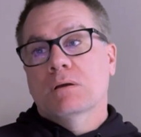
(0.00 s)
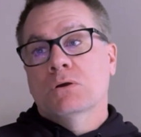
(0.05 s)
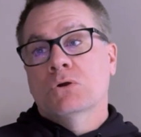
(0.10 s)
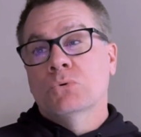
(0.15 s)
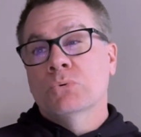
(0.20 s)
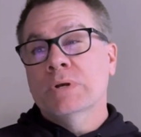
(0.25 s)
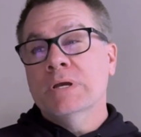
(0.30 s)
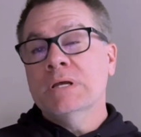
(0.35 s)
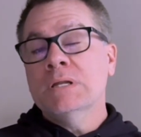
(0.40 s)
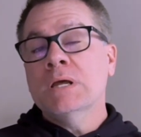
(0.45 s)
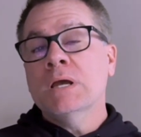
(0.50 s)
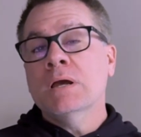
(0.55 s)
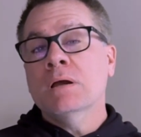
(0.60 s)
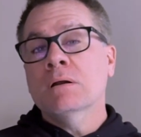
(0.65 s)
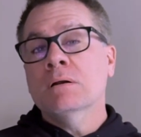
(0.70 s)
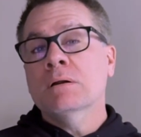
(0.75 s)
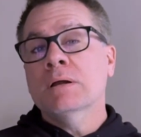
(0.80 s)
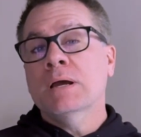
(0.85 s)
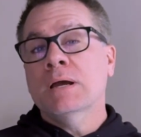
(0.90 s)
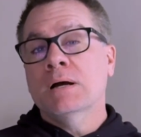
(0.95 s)
Green
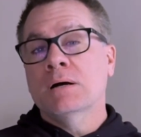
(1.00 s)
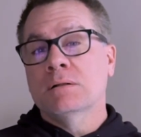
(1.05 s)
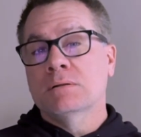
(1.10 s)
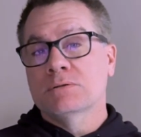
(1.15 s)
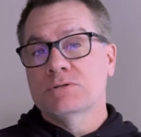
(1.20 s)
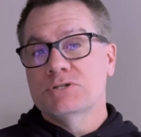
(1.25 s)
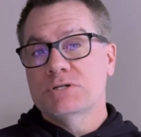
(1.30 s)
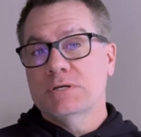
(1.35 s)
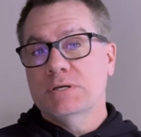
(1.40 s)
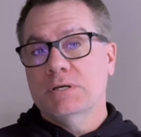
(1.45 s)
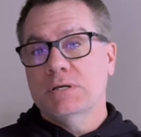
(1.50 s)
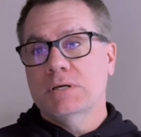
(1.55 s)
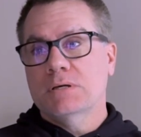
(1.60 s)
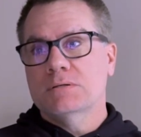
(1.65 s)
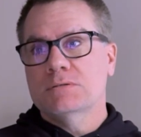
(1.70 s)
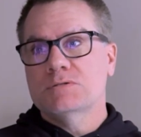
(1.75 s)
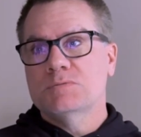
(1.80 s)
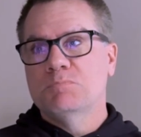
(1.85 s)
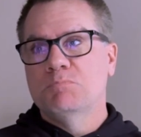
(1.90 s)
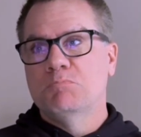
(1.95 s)
hair algae
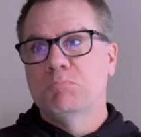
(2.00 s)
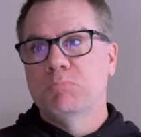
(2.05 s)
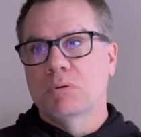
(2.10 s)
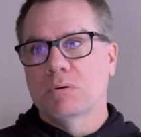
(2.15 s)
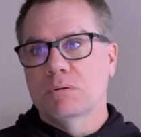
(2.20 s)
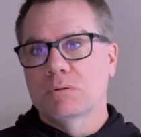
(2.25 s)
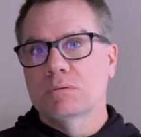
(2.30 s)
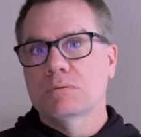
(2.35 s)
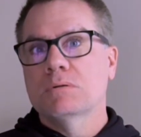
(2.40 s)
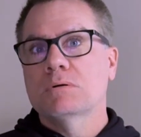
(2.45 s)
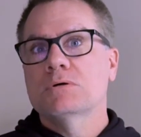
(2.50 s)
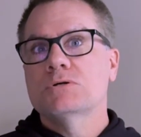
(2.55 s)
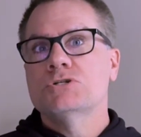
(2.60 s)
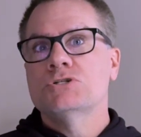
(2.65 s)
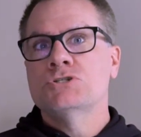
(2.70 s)
is bullshit.